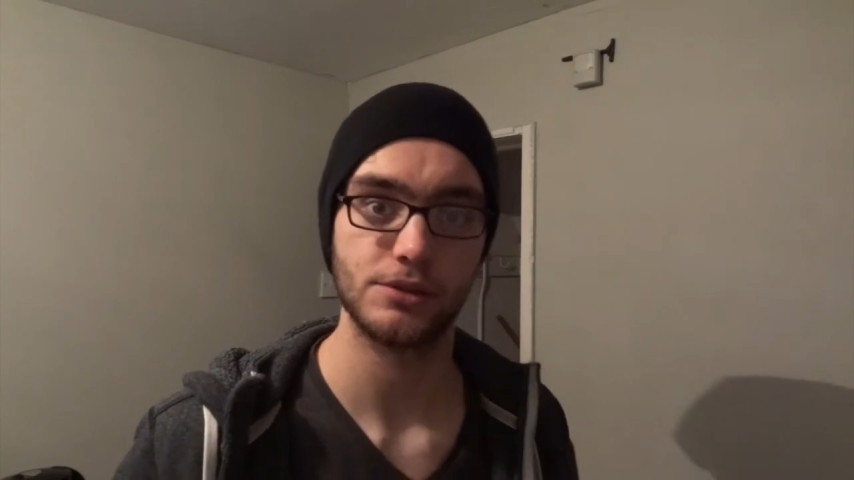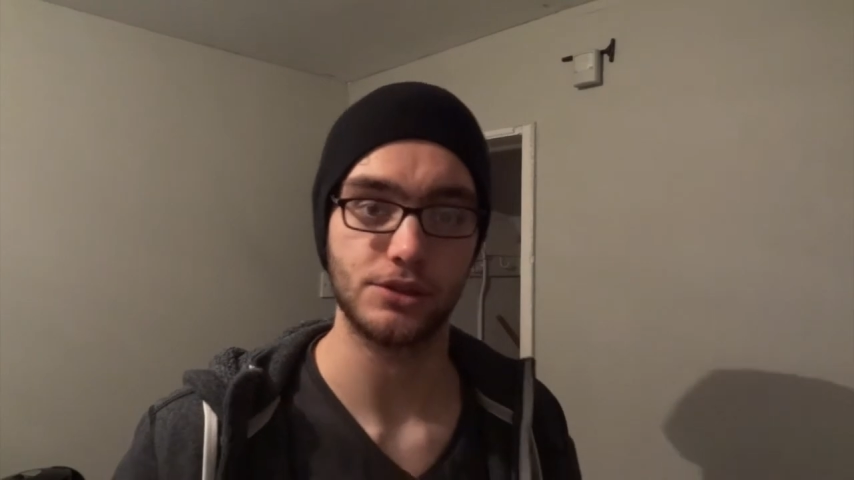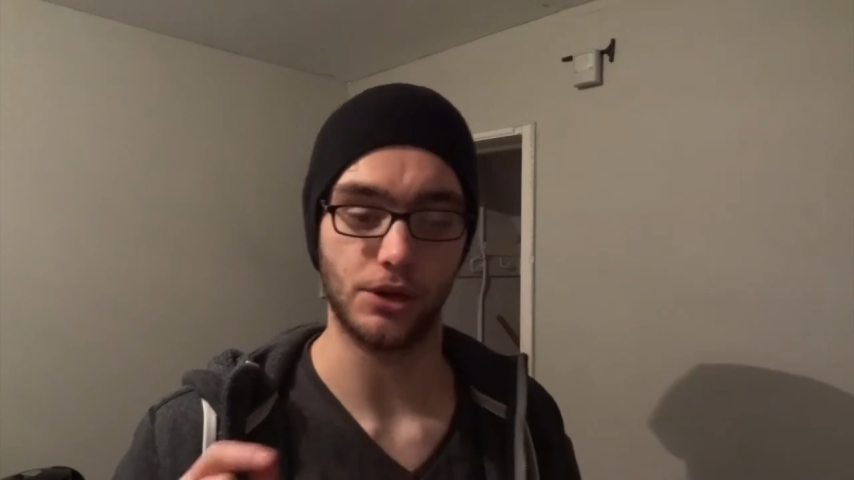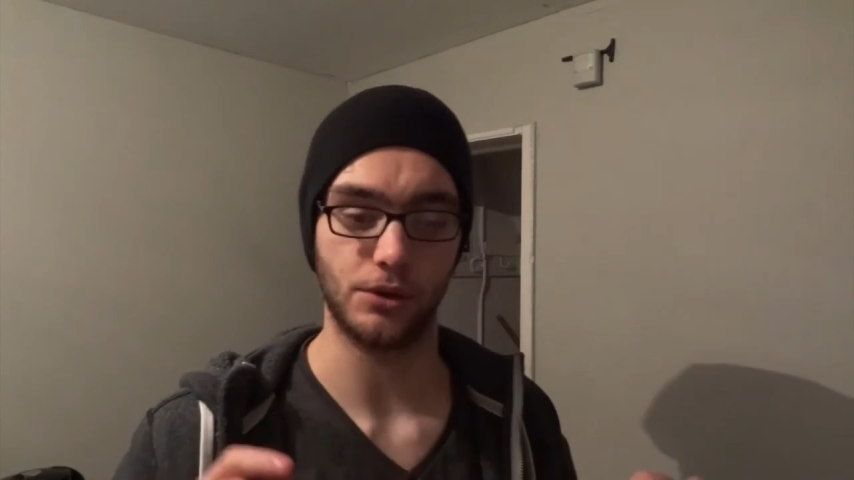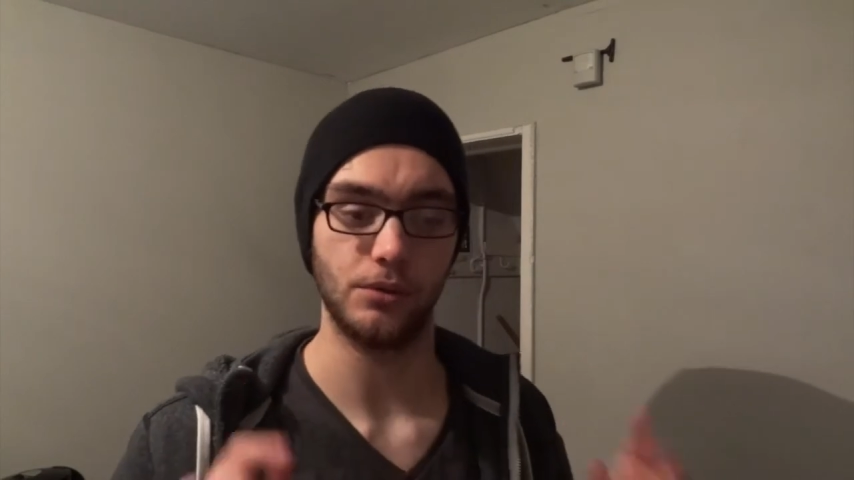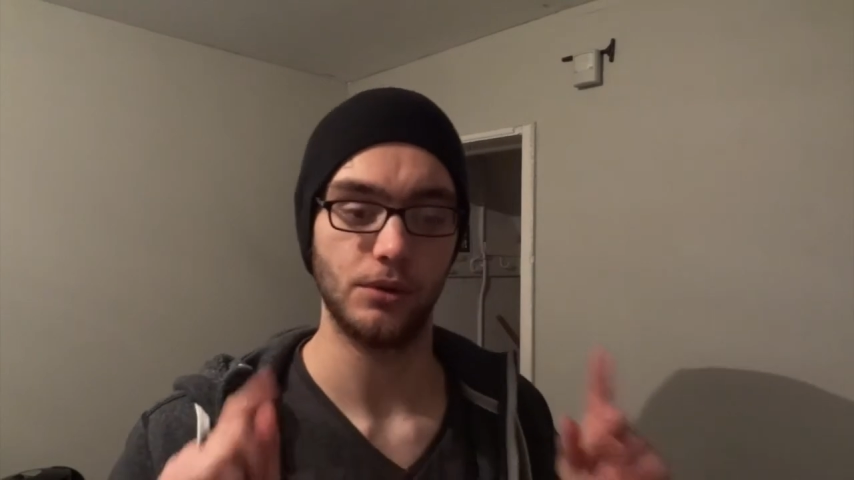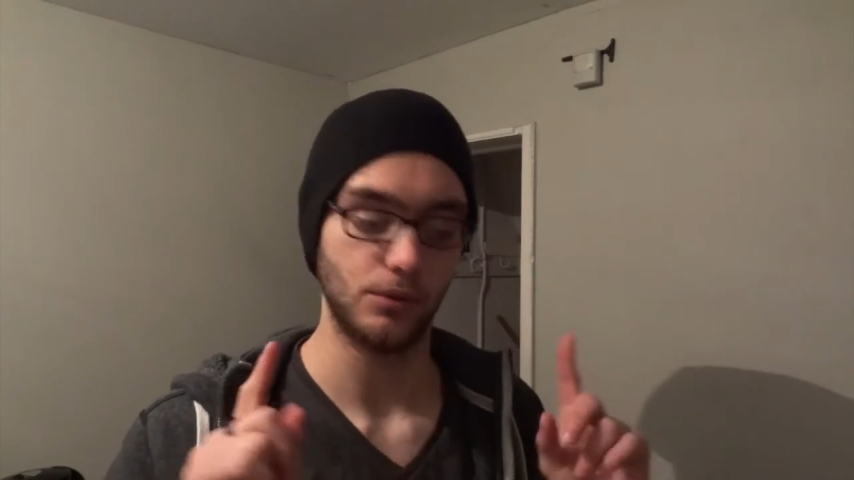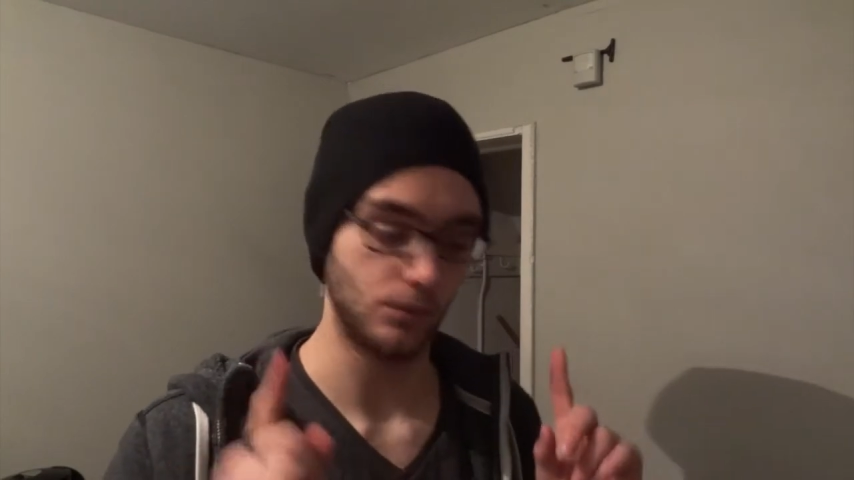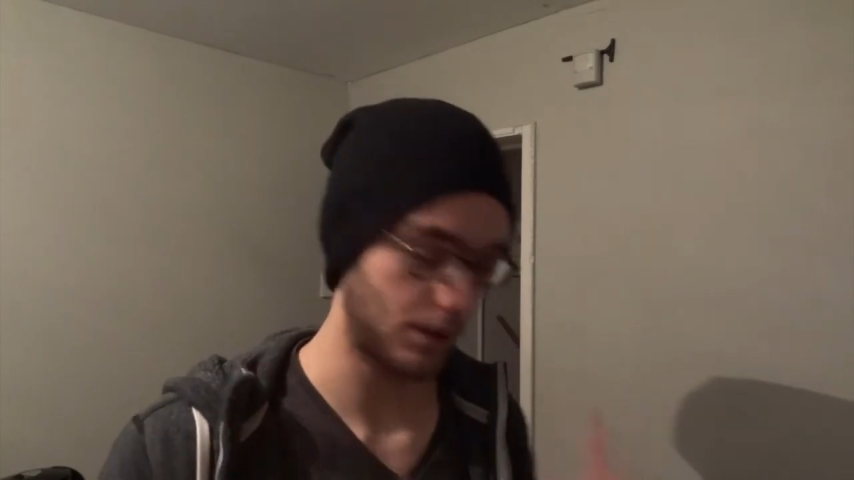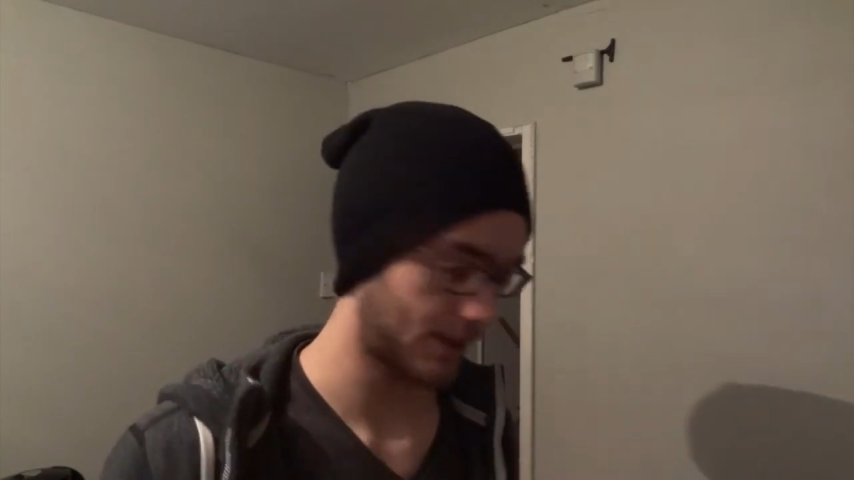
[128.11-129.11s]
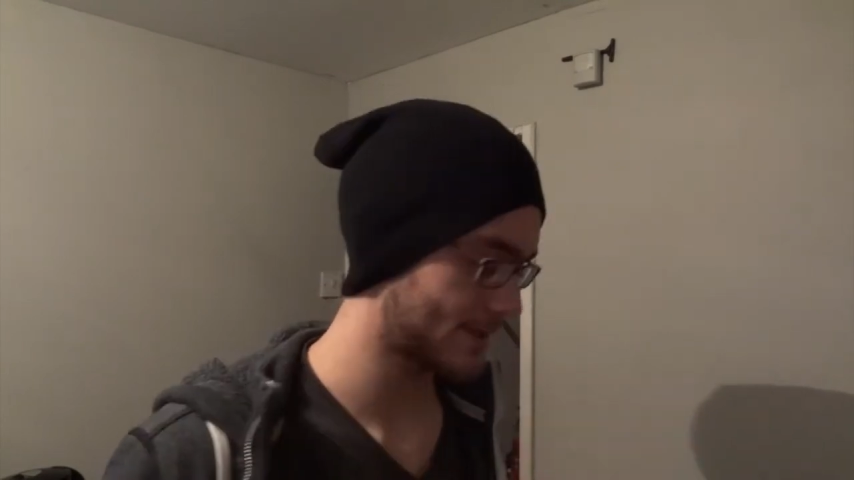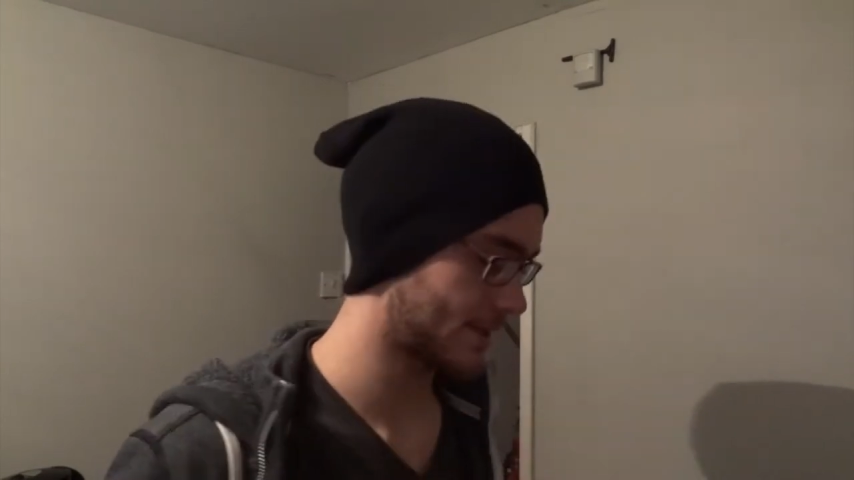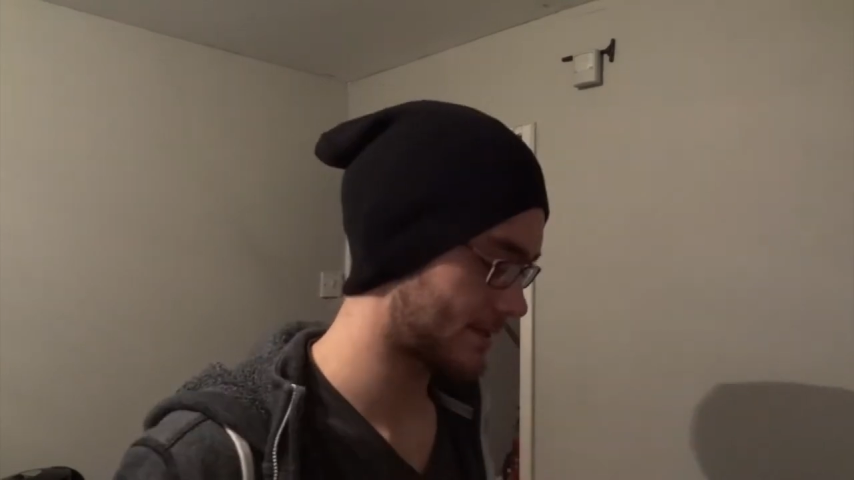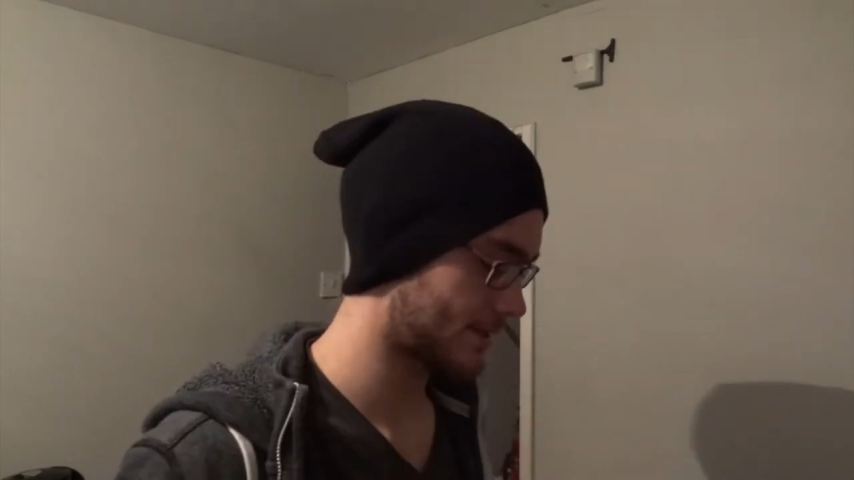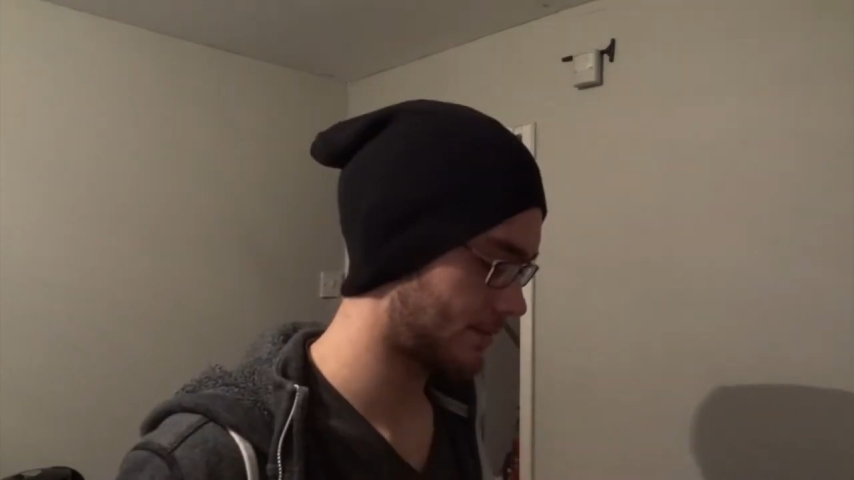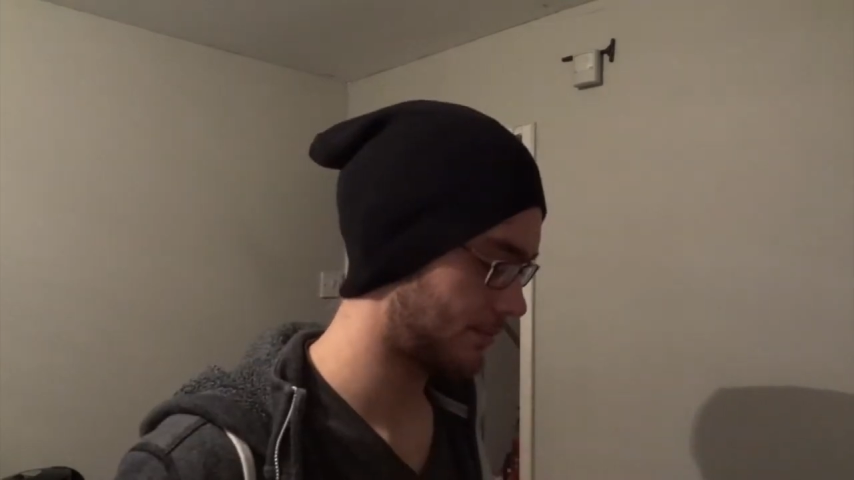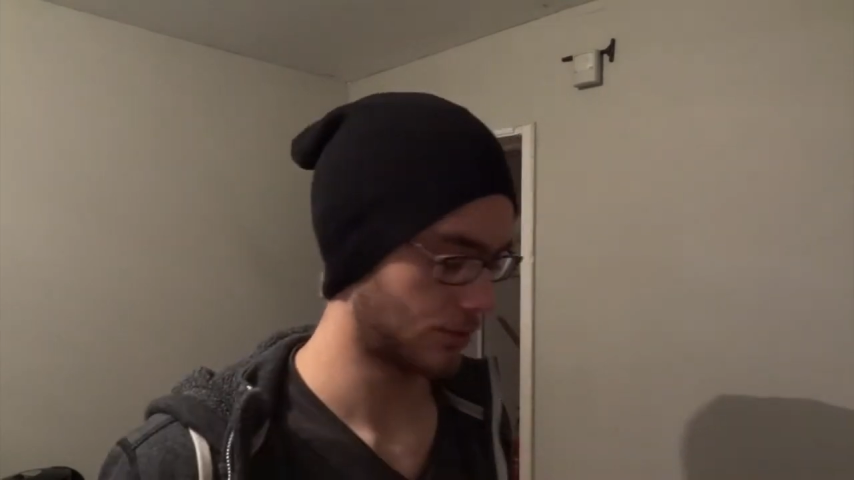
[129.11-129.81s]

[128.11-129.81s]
so while that's heating up,